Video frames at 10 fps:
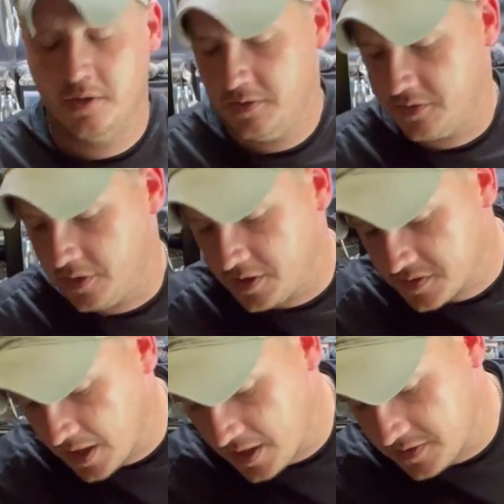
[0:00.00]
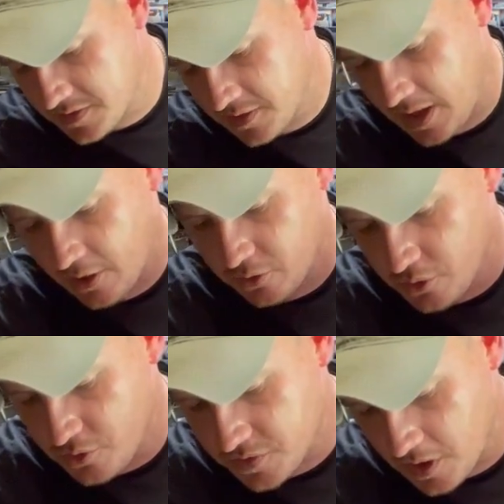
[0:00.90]
so that it stays, I don't
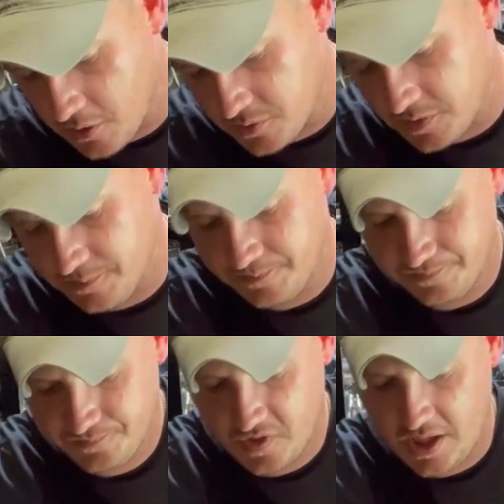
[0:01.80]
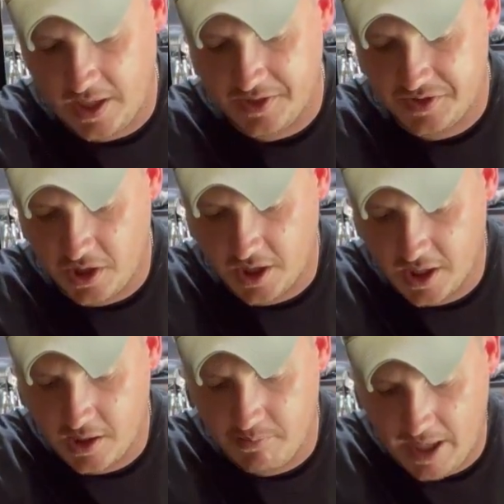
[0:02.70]
lose those. And I just tuck it
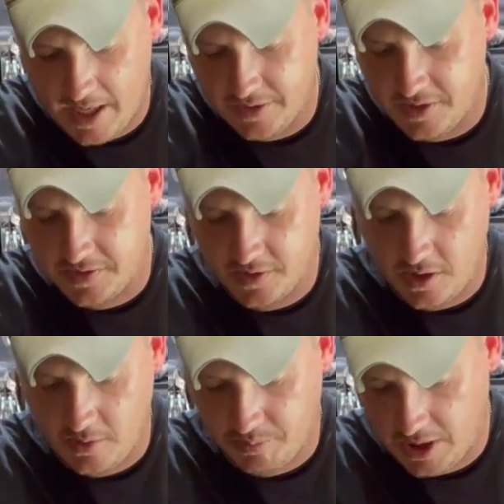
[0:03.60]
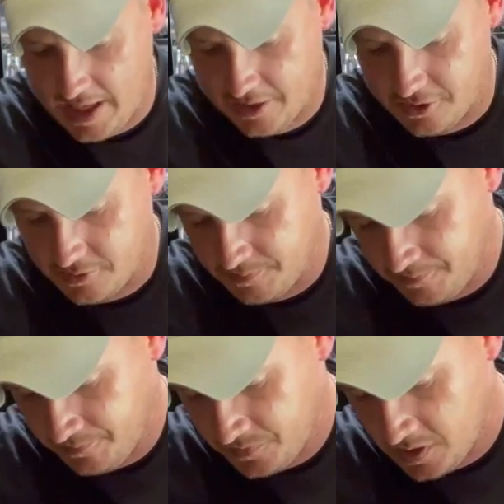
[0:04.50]
in behind this placard
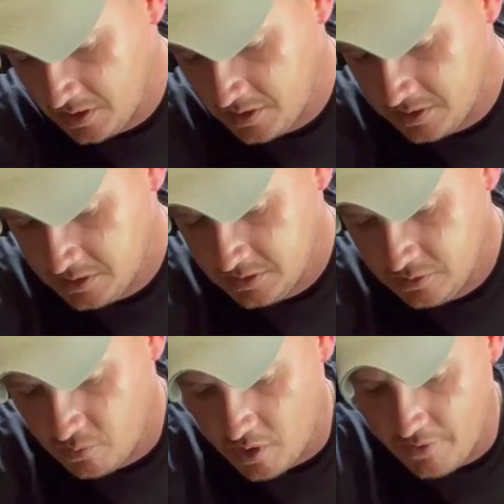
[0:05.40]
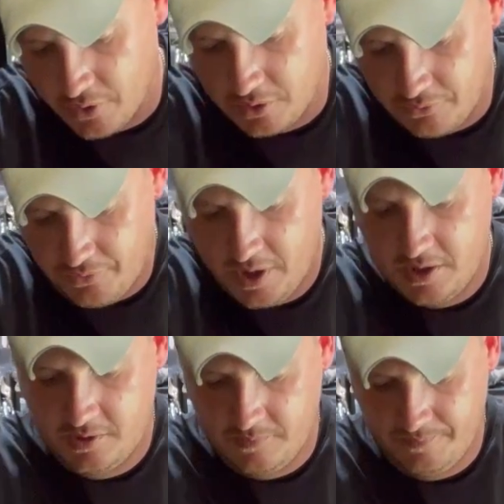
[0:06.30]
wherever it'll
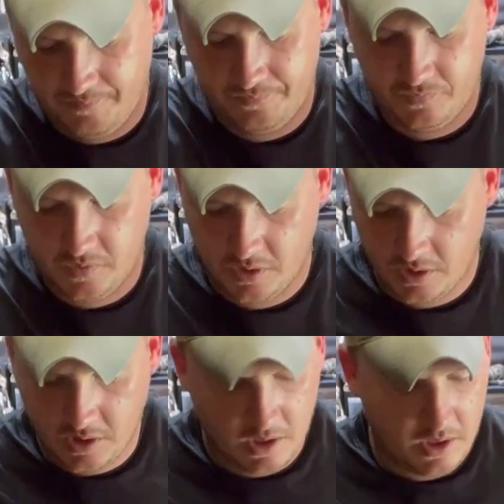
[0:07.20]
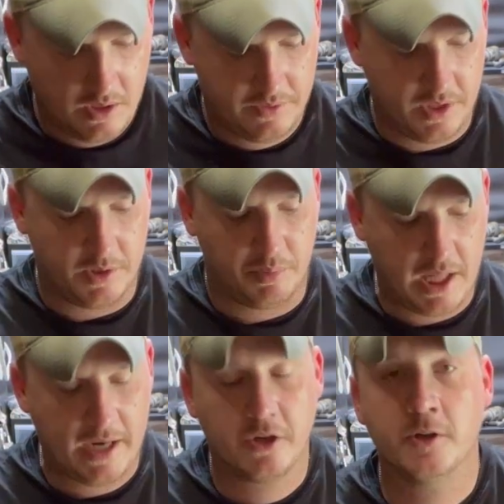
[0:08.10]
fit. Then the
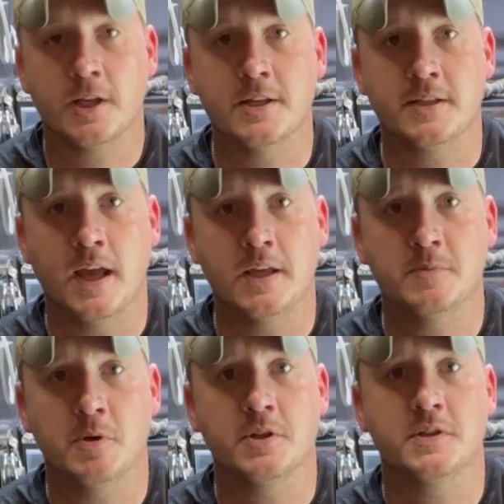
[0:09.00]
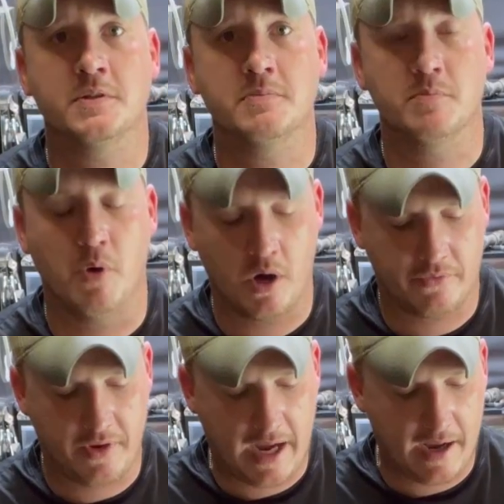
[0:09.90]
placard is a Spirit Systems Mark
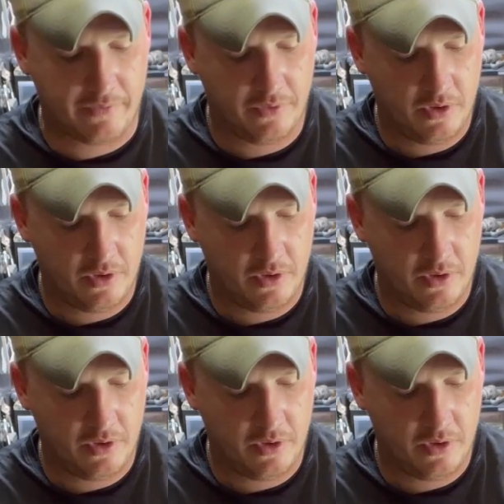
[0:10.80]
V